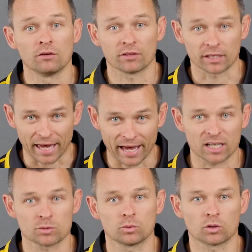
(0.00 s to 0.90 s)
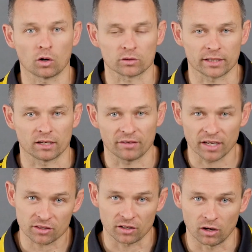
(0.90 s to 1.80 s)
for the actual content of
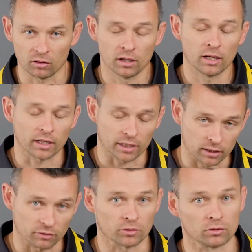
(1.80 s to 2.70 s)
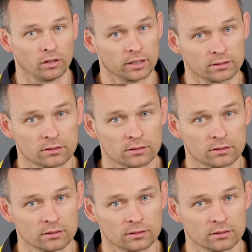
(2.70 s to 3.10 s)
ethanol in the fuel line.